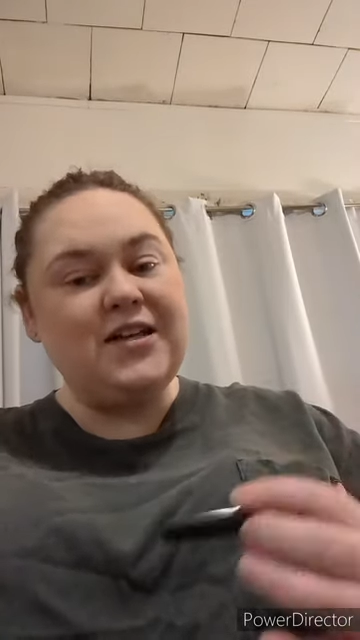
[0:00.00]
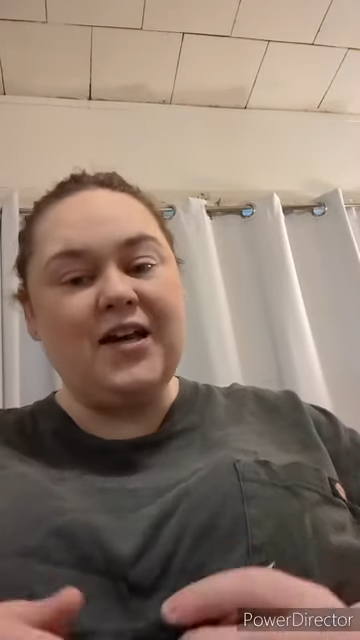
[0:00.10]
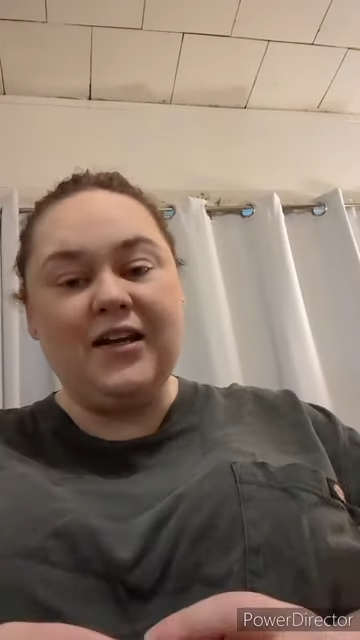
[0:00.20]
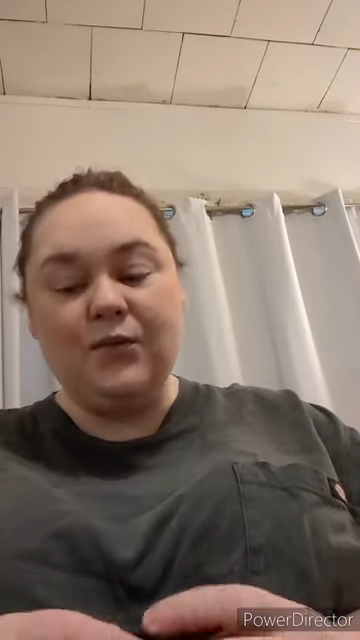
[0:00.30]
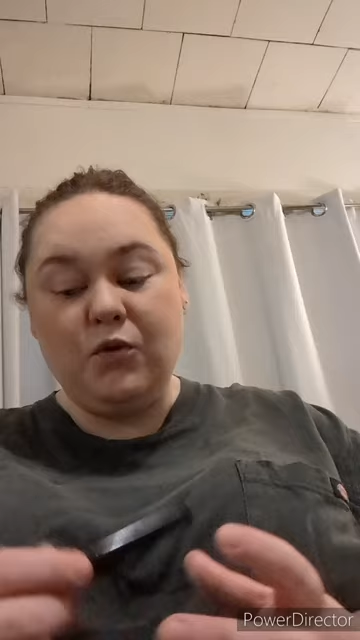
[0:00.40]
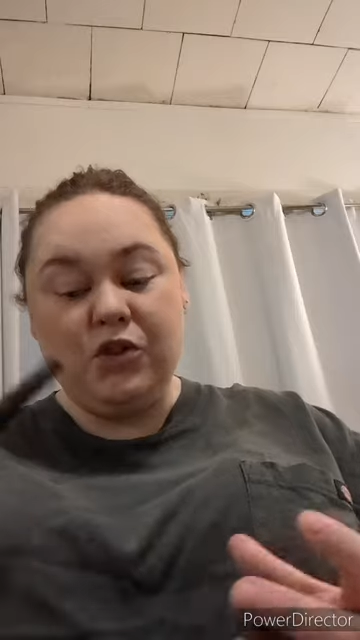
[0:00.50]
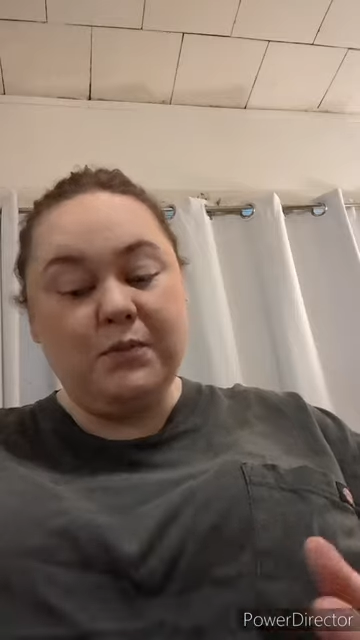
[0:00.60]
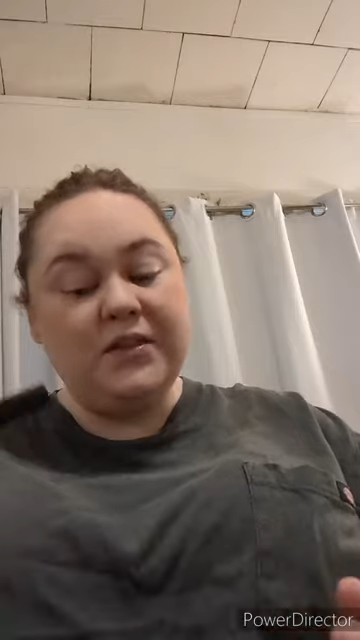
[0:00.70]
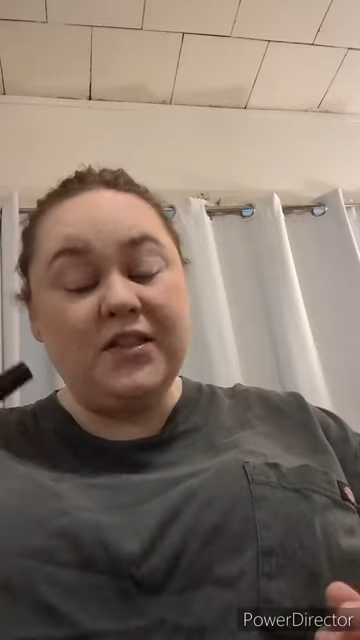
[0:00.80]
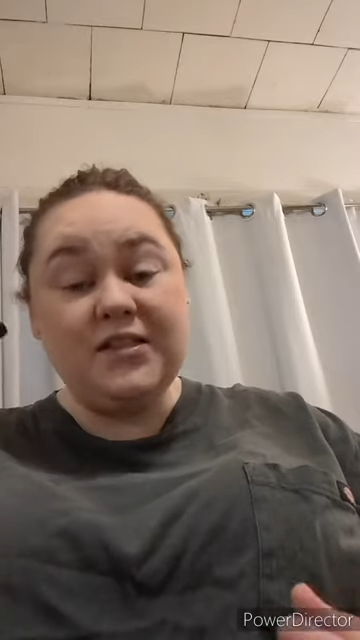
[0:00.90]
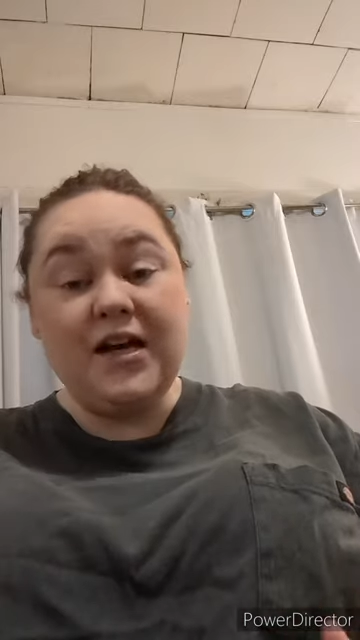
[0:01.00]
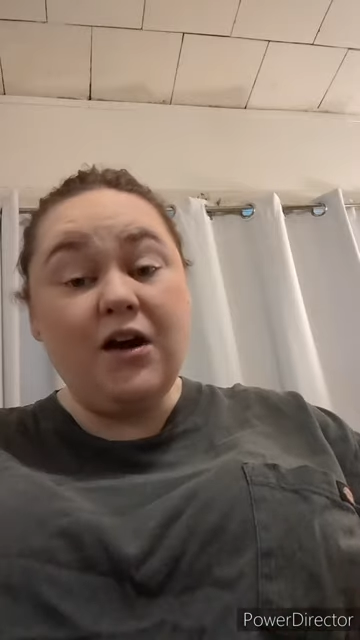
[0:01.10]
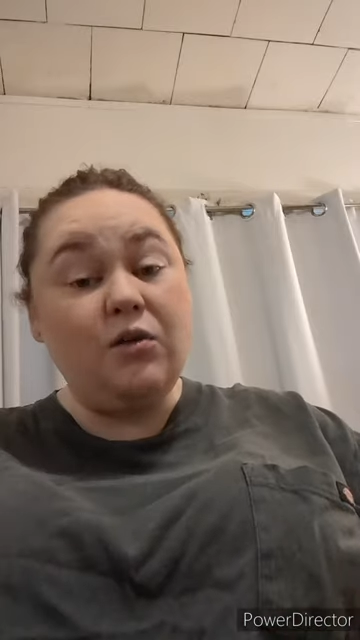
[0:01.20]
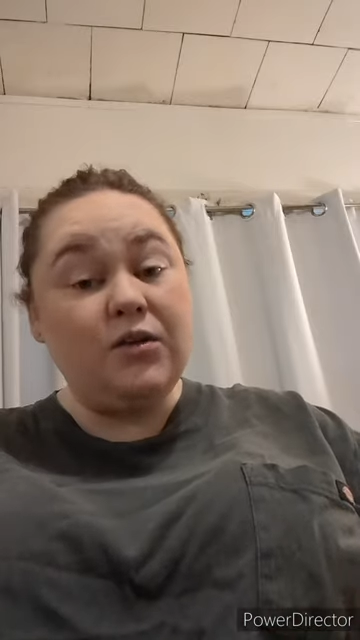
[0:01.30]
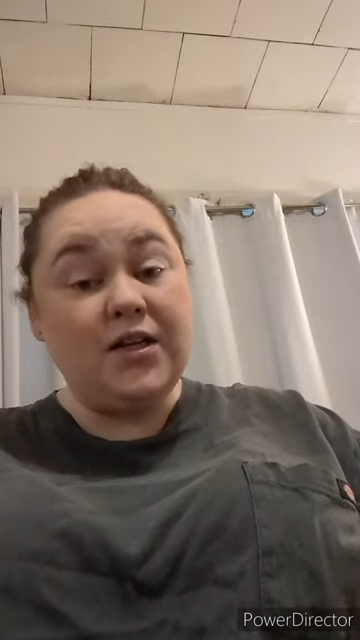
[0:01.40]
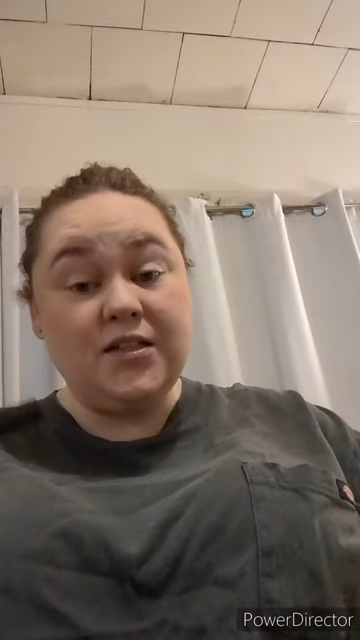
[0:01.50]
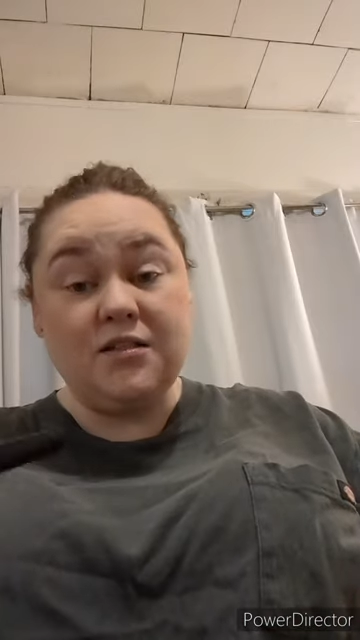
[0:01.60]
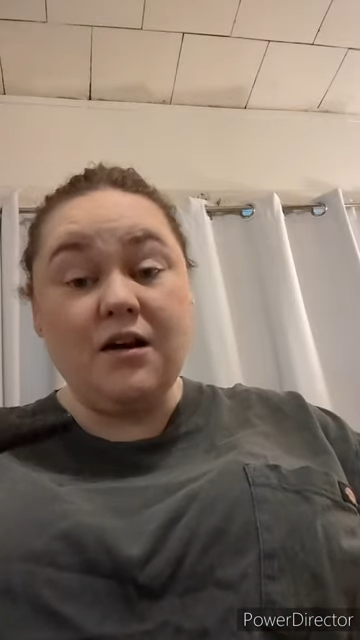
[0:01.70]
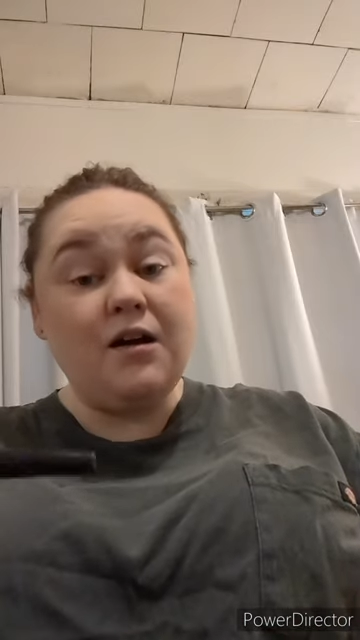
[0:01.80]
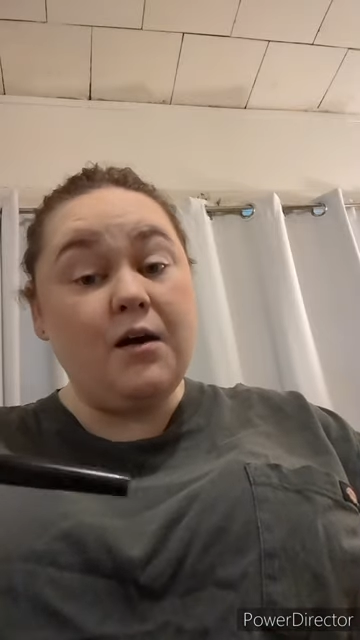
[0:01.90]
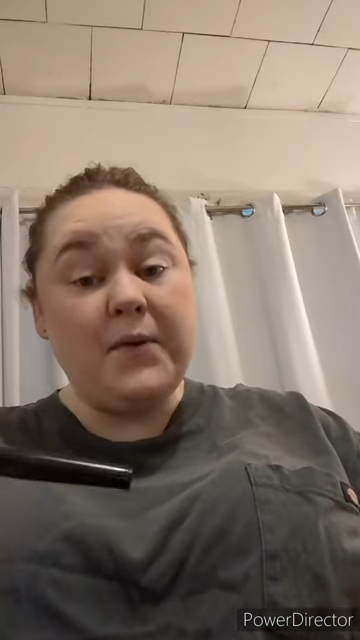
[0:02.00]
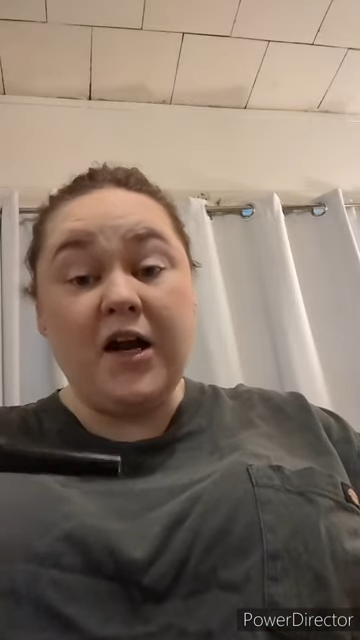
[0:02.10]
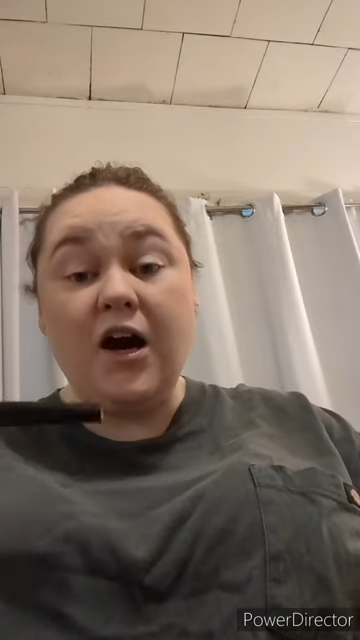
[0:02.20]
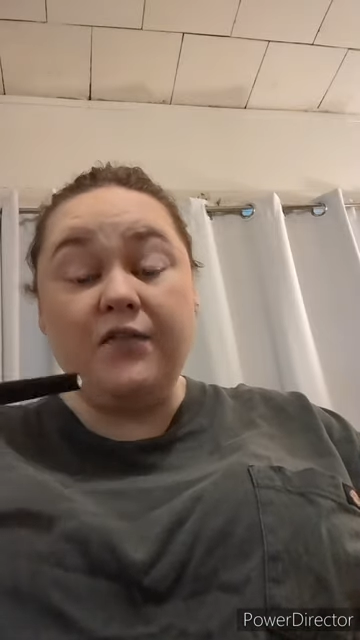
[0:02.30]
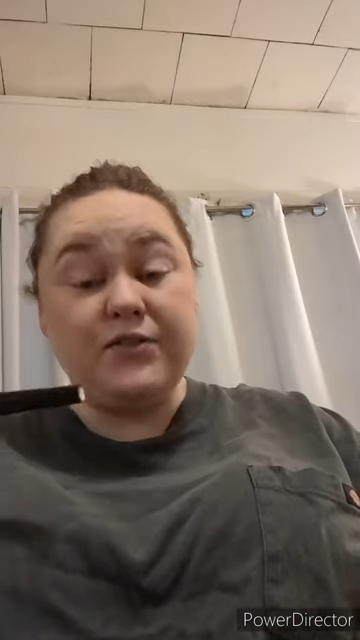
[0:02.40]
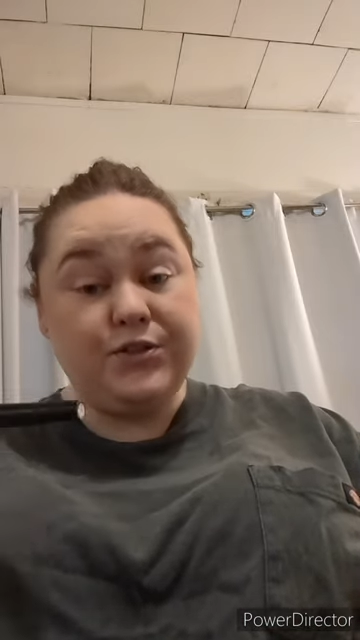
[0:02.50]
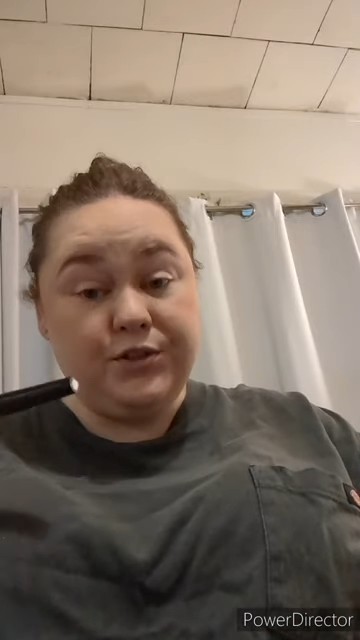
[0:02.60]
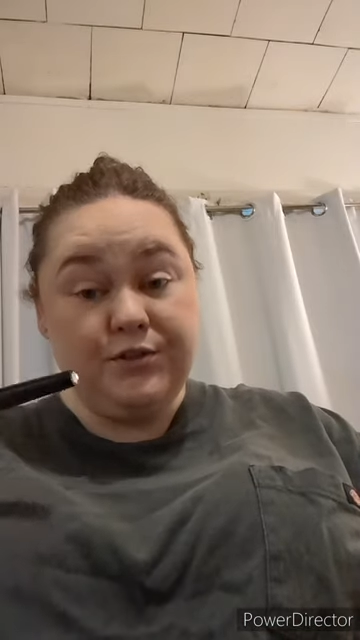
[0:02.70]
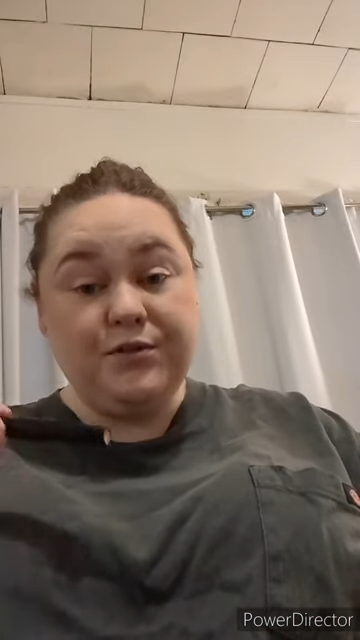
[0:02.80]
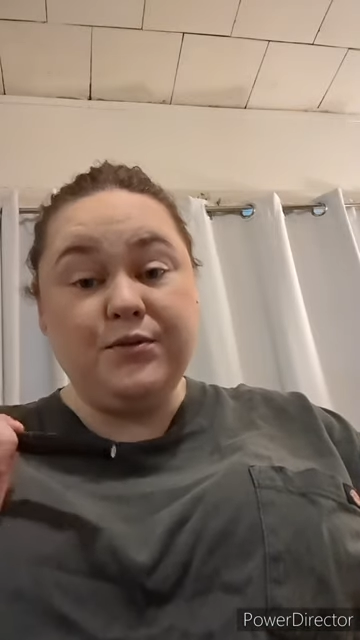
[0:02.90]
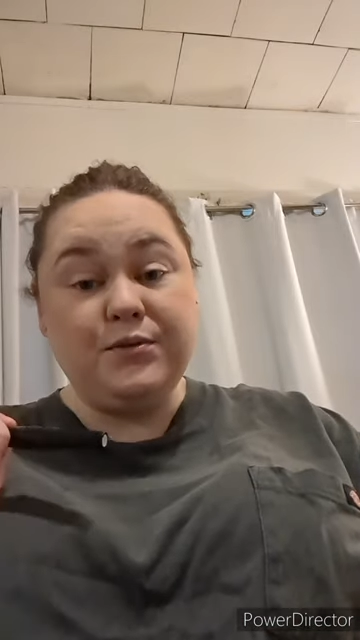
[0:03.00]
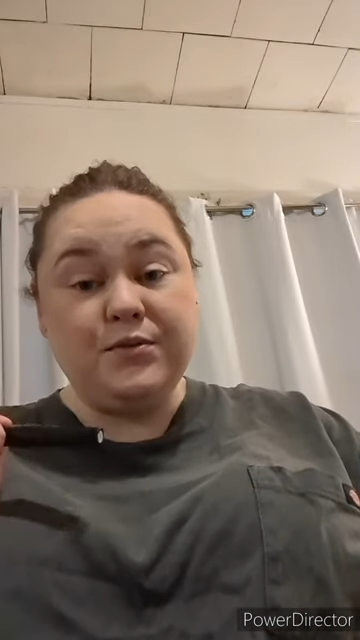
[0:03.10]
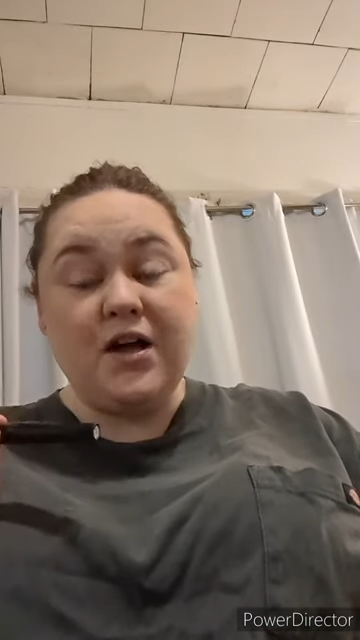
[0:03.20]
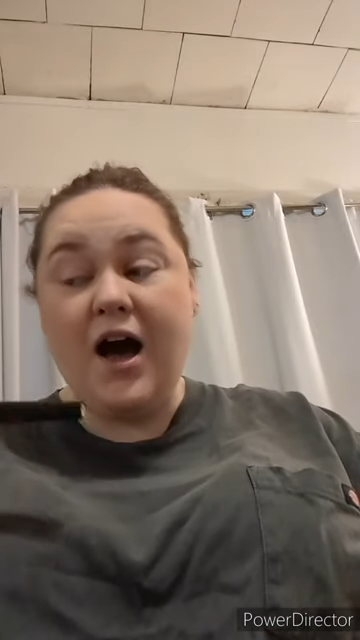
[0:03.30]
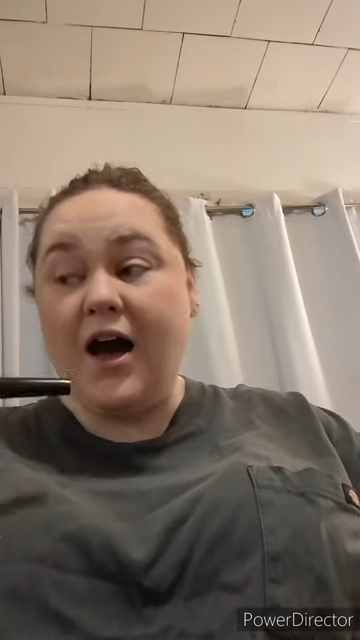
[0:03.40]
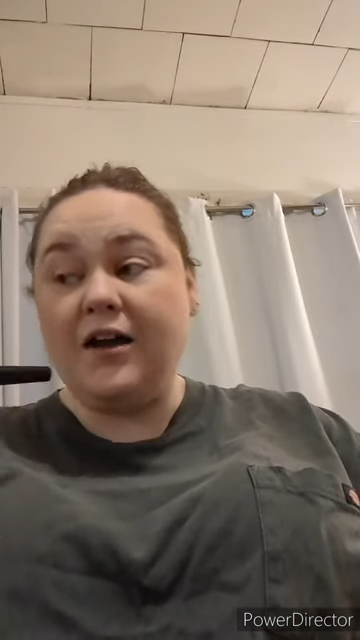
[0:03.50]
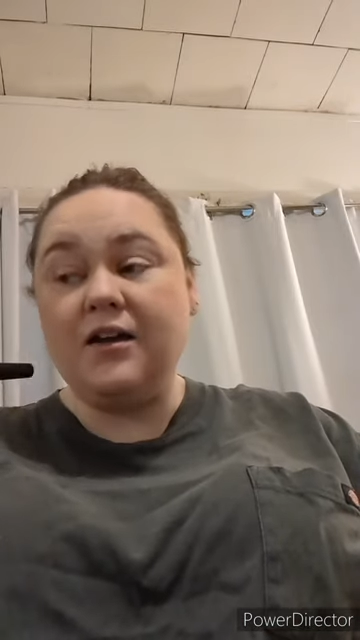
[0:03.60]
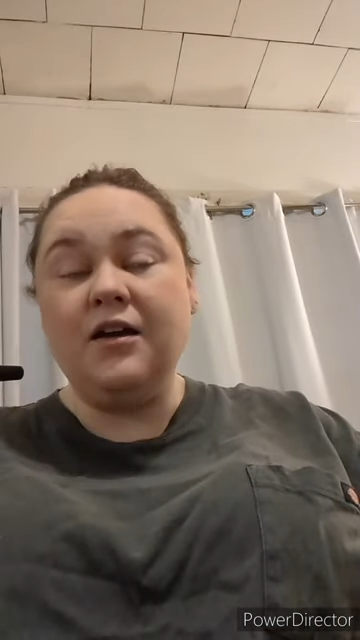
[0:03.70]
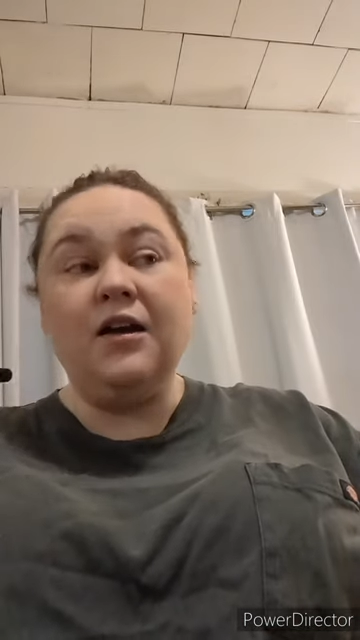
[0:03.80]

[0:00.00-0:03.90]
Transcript: And when you put this on, it's not coming off until you use like